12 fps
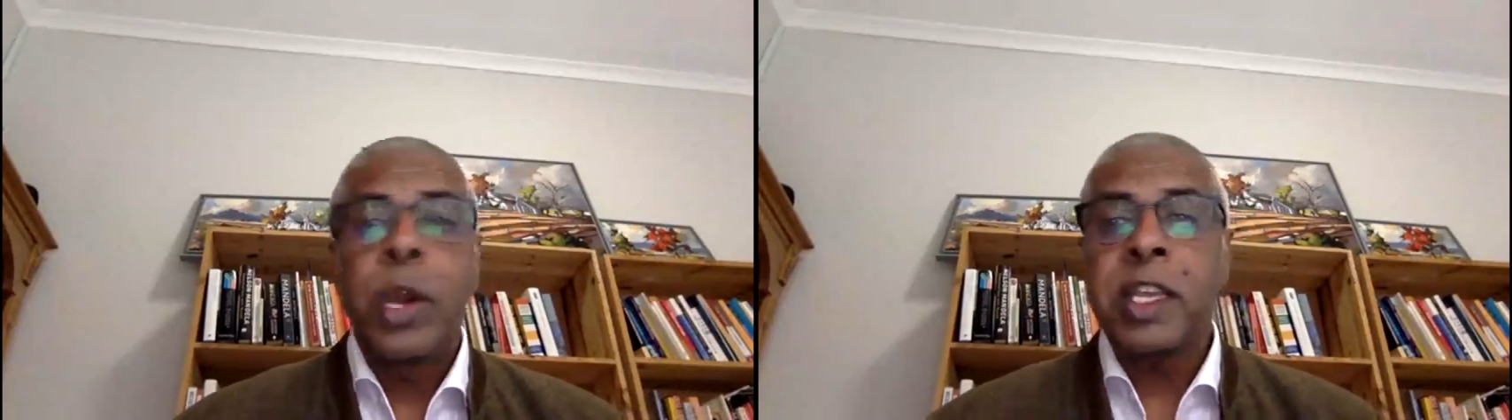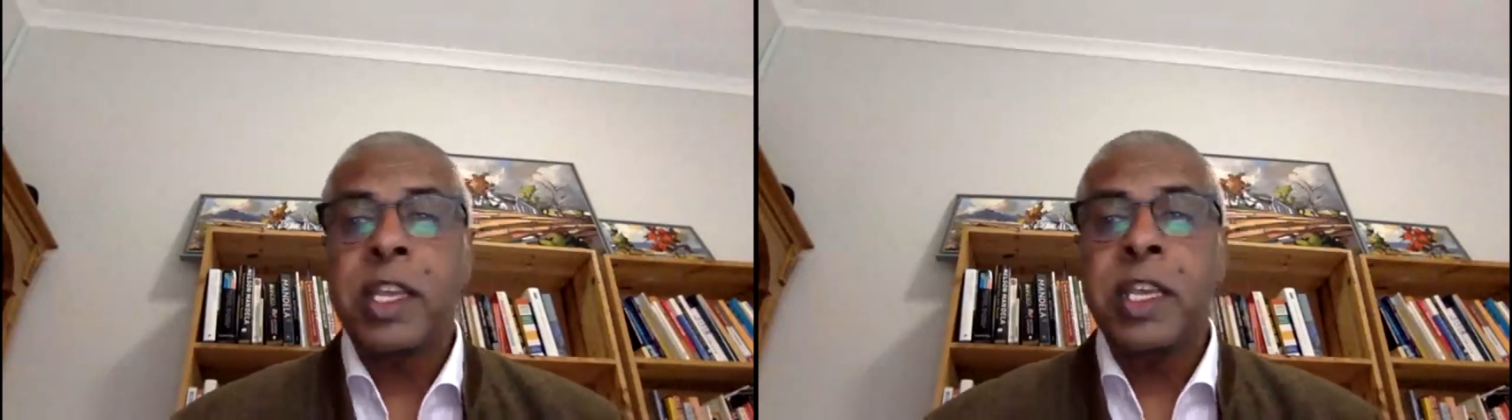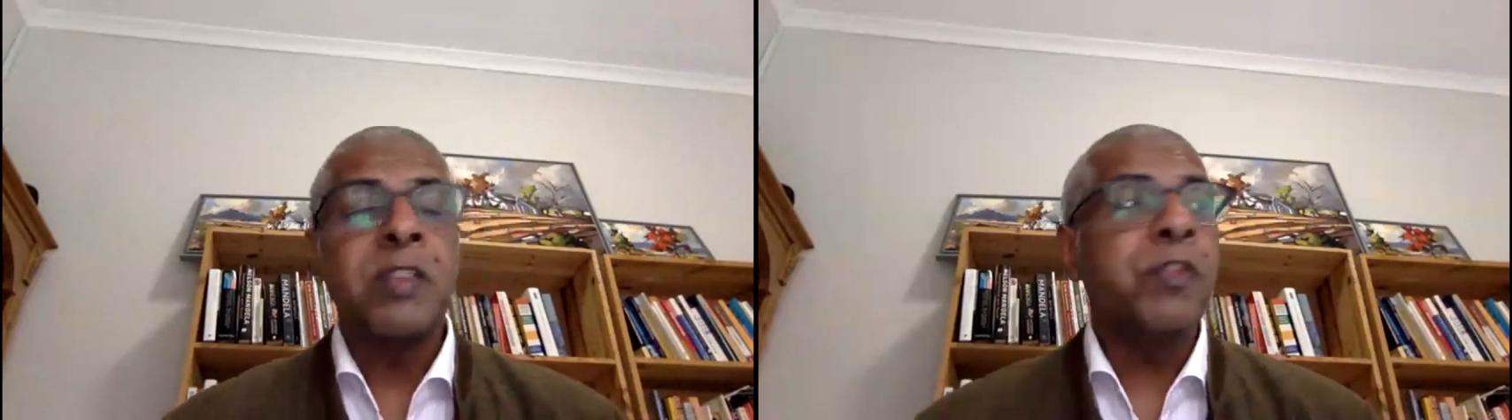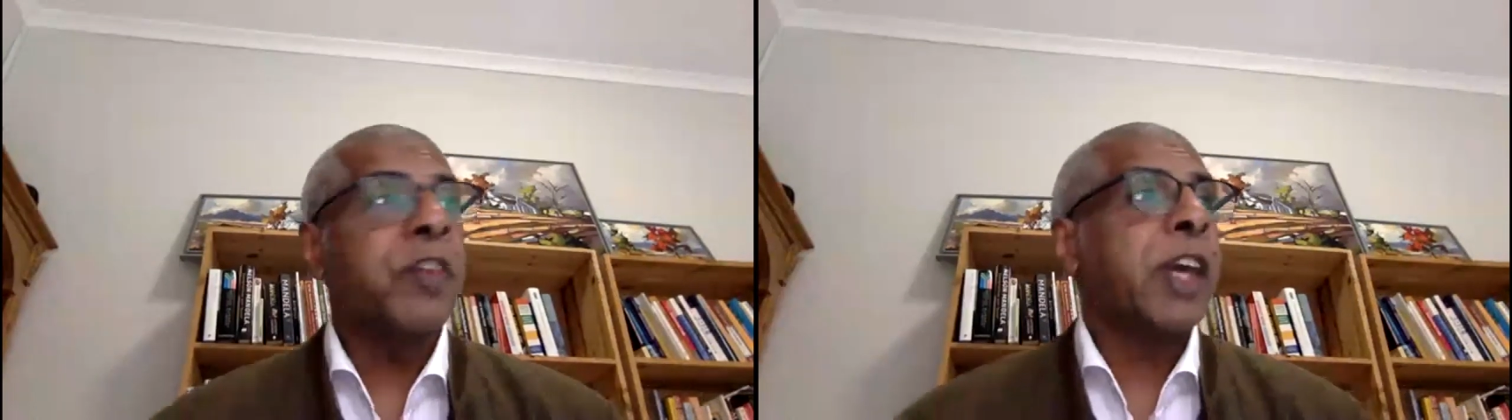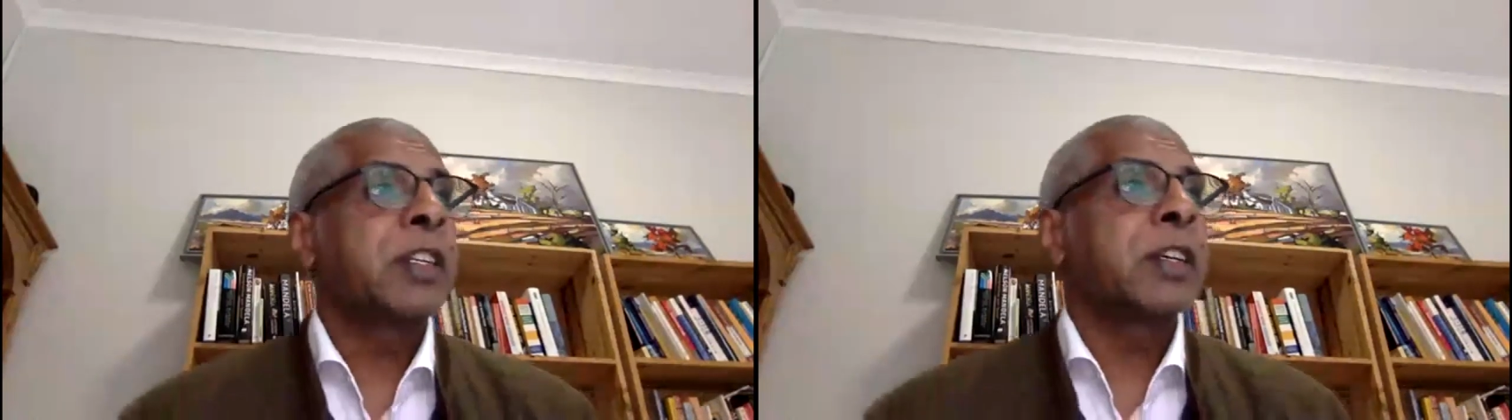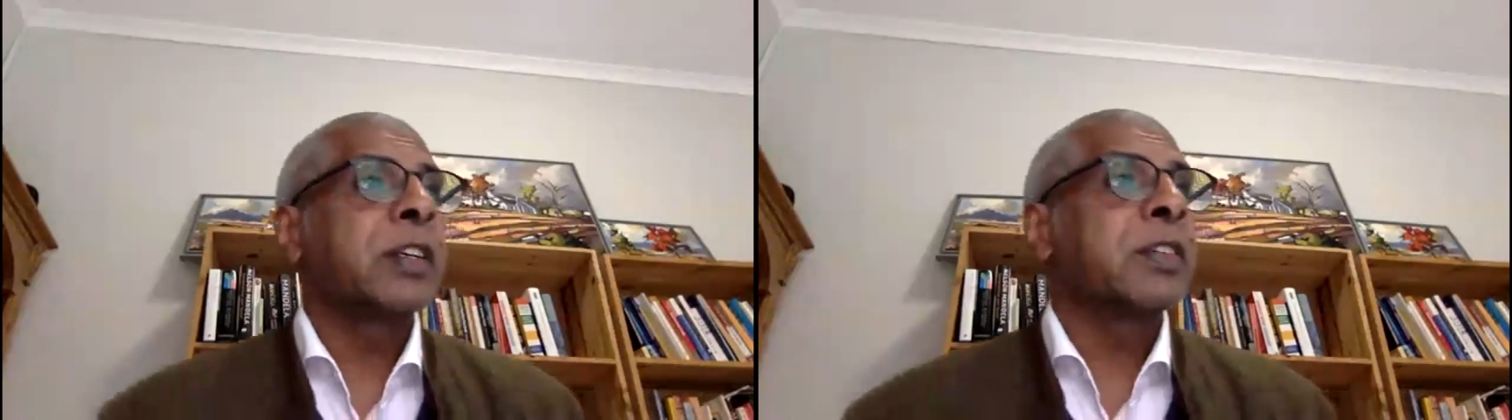were
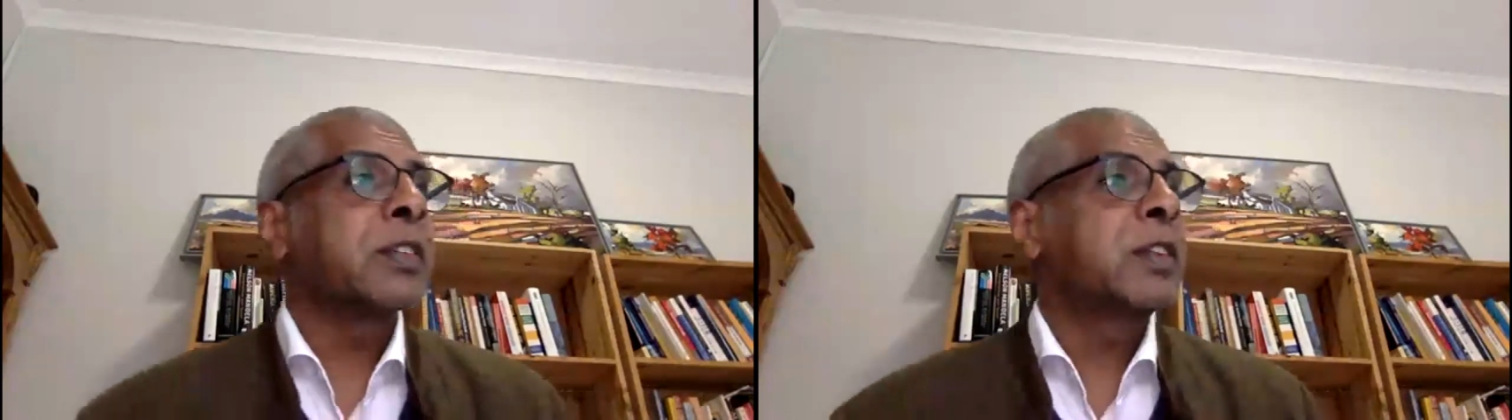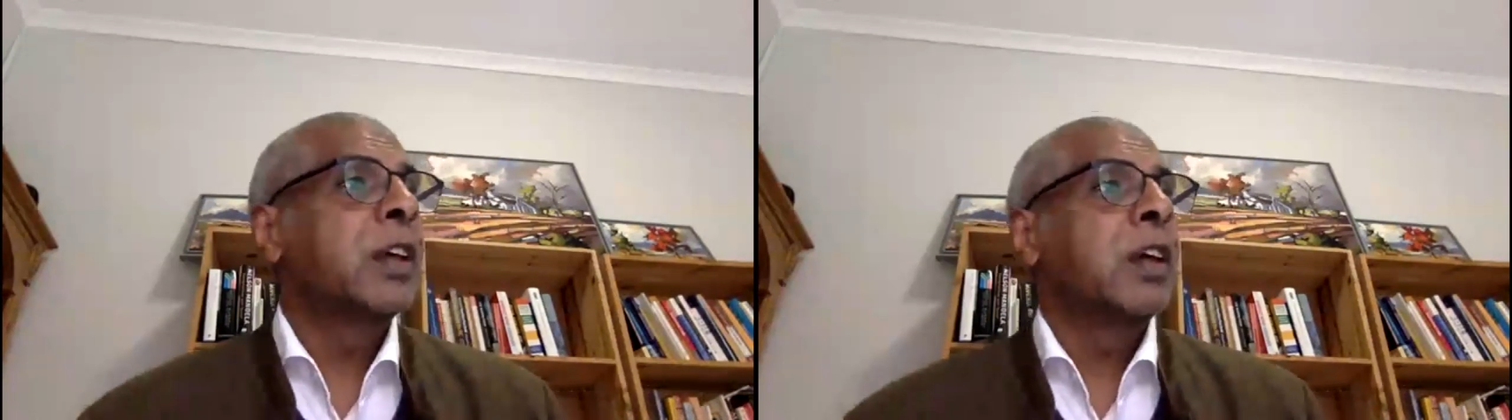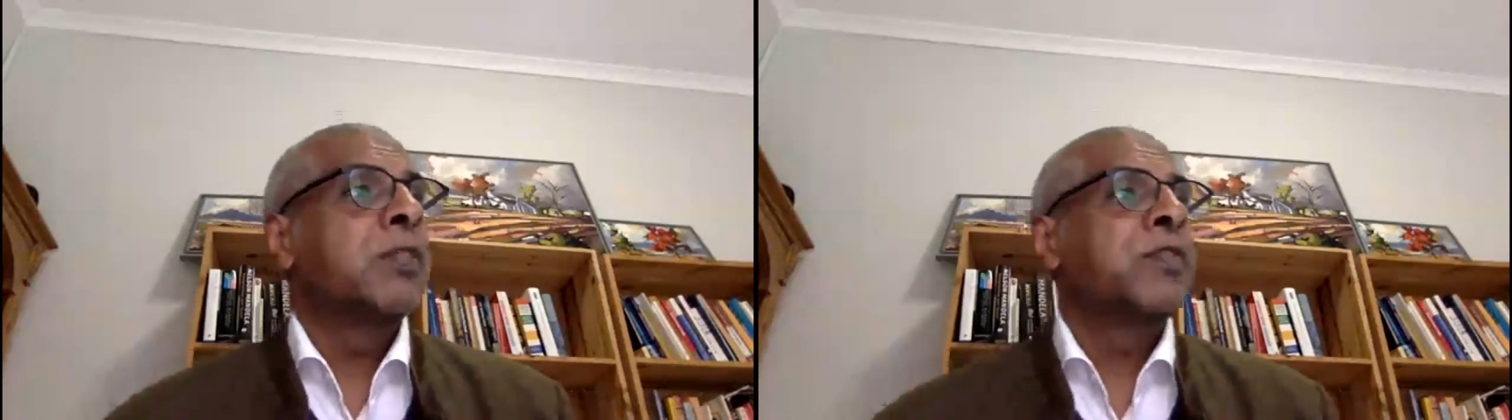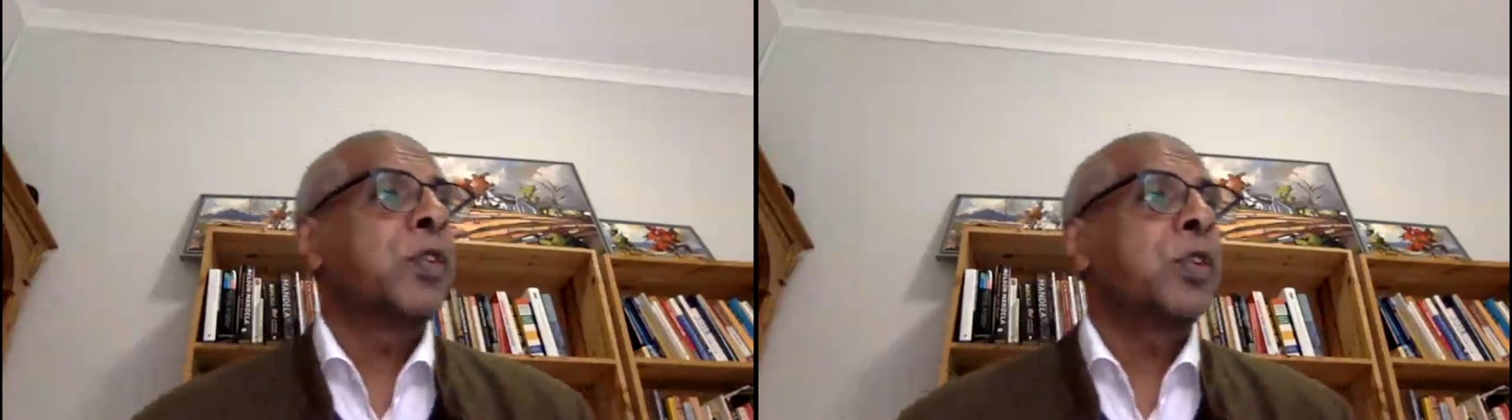key factors